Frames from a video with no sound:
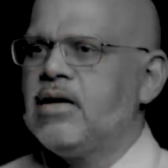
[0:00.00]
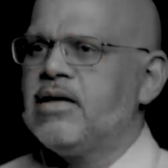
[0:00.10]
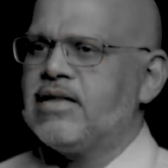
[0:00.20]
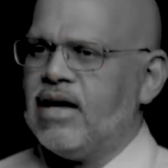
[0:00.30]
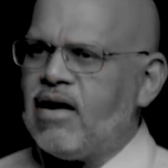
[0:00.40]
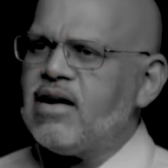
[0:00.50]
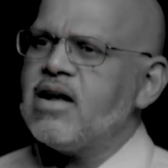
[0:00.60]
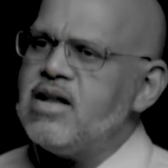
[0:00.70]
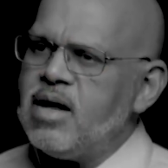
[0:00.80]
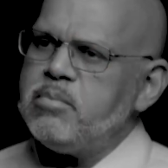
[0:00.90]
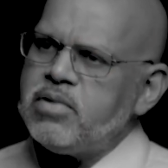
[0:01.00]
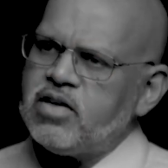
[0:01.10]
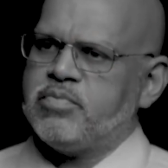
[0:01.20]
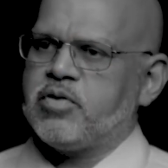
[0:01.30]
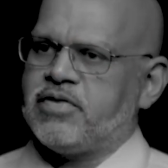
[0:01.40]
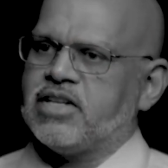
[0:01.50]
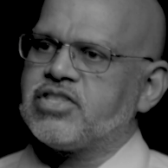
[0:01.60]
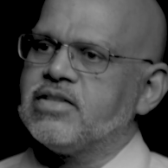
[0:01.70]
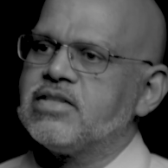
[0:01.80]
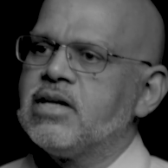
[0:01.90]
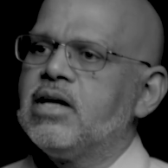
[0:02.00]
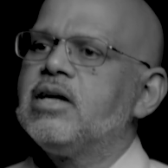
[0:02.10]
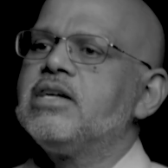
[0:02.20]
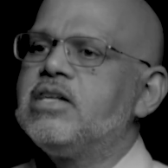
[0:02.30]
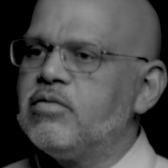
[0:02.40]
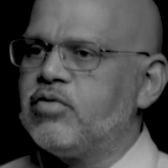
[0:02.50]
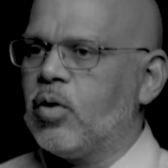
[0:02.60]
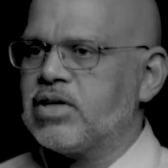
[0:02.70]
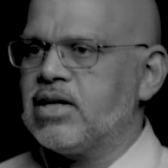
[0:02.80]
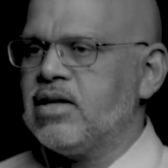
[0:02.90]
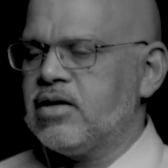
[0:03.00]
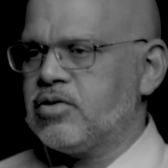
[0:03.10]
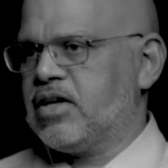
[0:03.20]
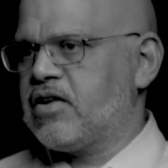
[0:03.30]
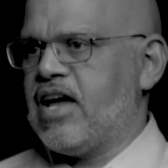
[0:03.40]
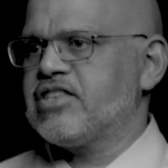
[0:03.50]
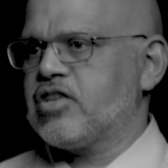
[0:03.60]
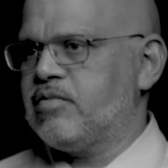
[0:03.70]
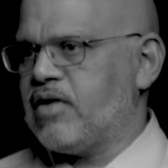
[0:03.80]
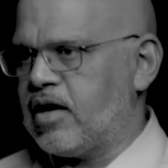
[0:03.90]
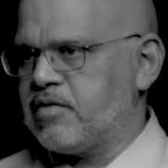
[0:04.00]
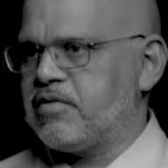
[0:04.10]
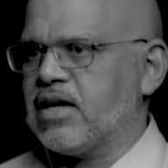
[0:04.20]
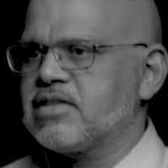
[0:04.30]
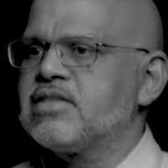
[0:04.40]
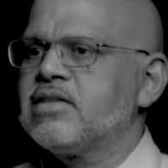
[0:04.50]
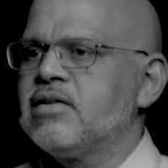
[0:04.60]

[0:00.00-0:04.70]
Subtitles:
There are a number of professions devoted to the creation of artifacts,